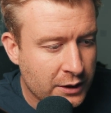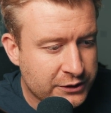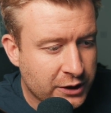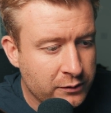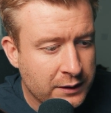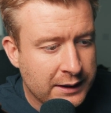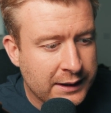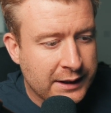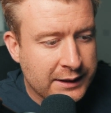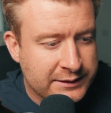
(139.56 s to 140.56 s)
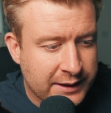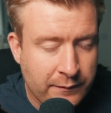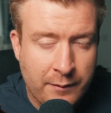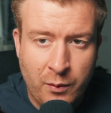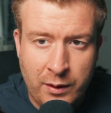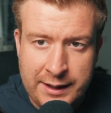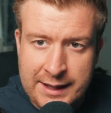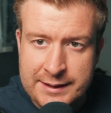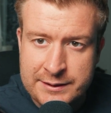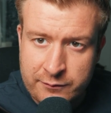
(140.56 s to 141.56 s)
So tip number one
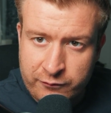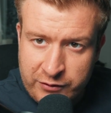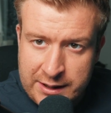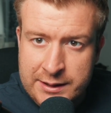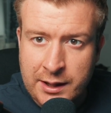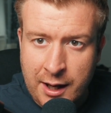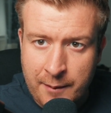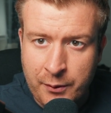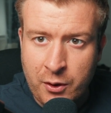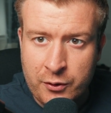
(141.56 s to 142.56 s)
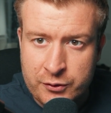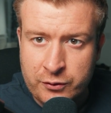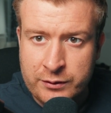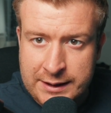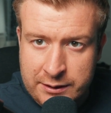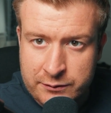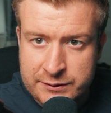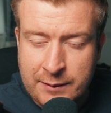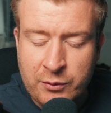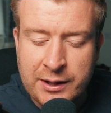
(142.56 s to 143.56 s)
is read up on your
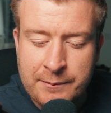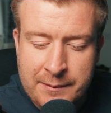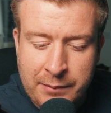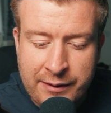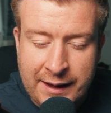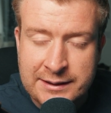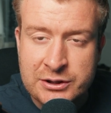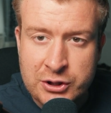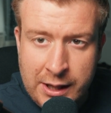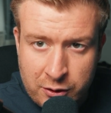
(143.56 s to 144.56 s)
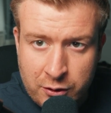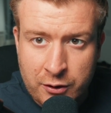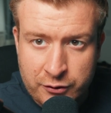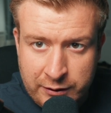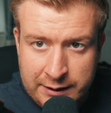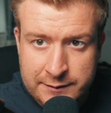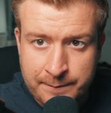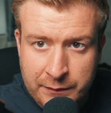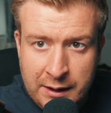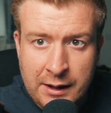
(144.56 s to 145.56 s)
legals. And what I mean by that is check your contract
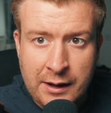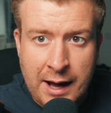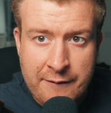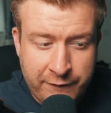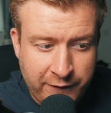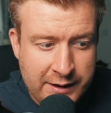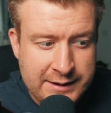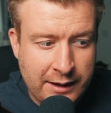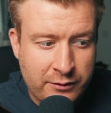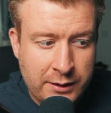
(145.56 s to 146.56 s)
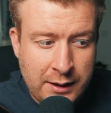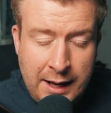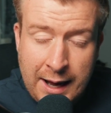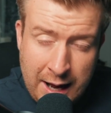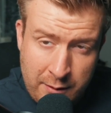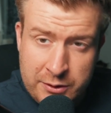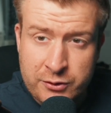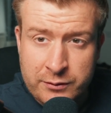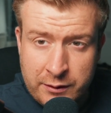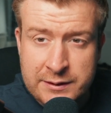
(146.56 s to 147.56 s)
and find out how
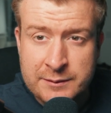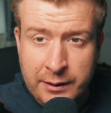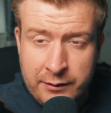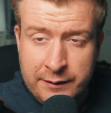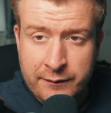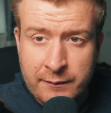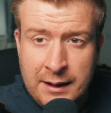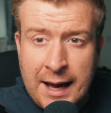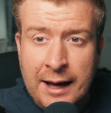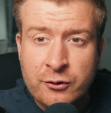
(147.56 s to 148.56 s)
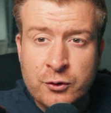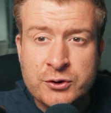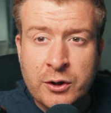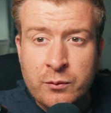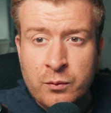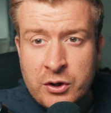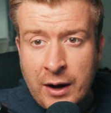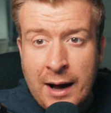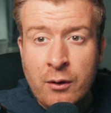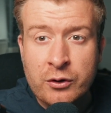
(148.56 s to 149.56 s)
much your notice period is, and also, you
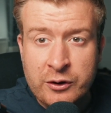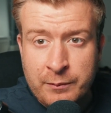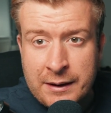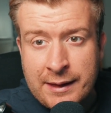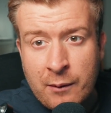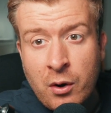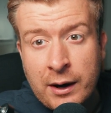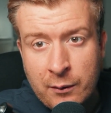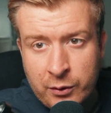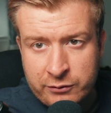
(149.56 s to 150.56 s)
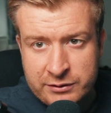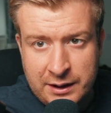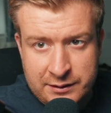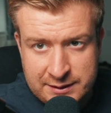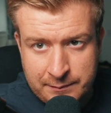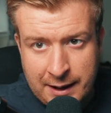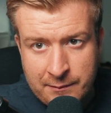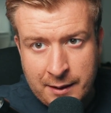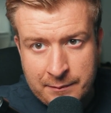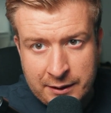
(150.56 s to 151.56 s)
know, how long you've been there, work out what your redundancy pay
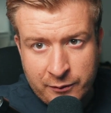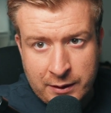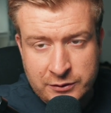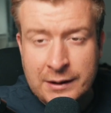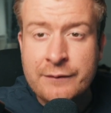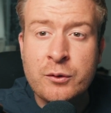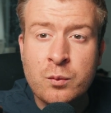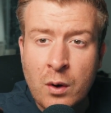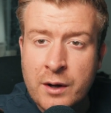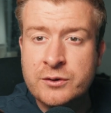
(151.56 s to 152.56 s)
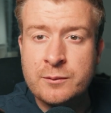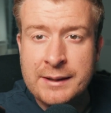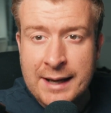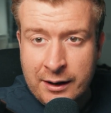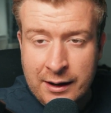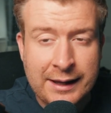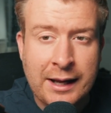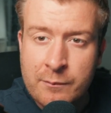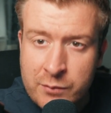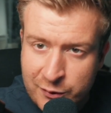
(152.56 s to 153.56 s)
might be as well. So if you were to be let go, and
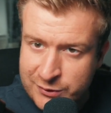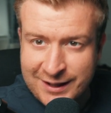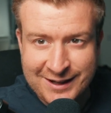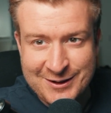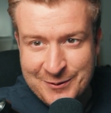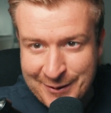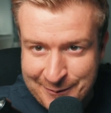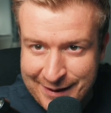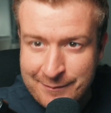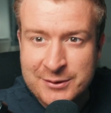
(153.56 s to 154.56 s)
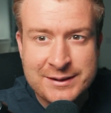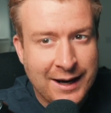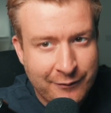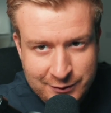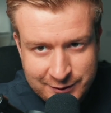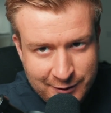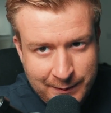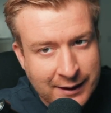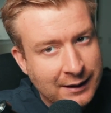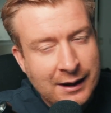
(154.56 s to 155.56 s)
again, I'm not saying you will be, I'm not saying everyone's going to
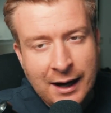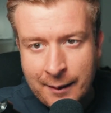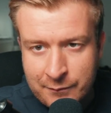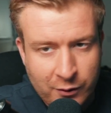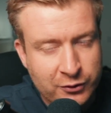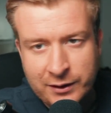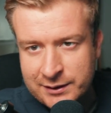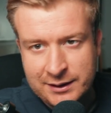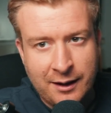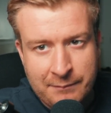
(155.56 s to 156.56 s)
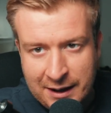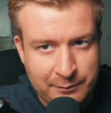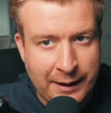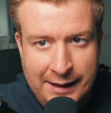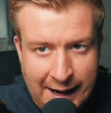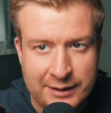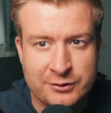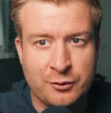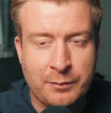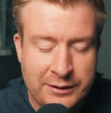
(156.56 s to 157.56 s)
be, I'm not trying to start a mass panic
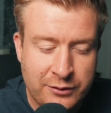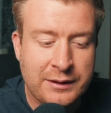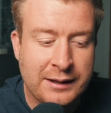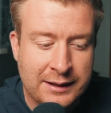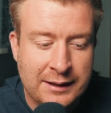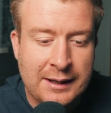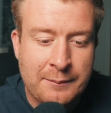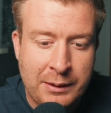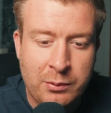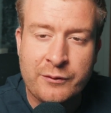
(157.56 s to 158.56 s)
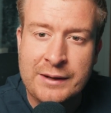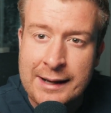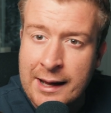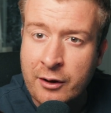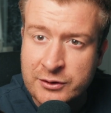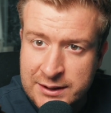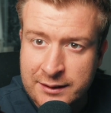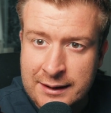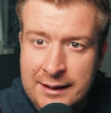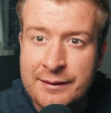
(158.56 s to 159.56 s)
at all, but I do think people often get let go
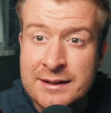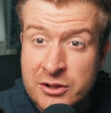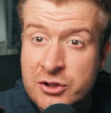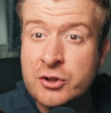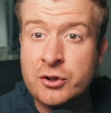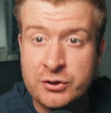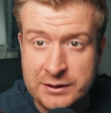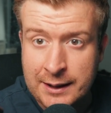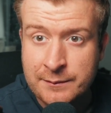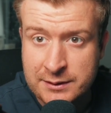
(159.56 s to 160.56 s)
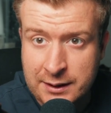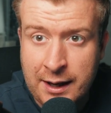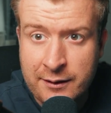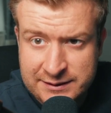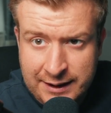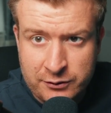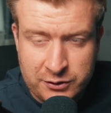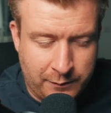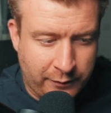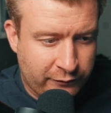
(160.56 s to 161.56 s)
suddenly, and these are just good tips to kind of stay on
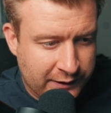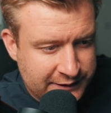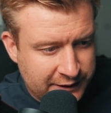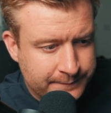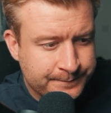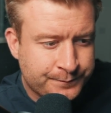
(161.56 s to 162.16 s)
top of, really. So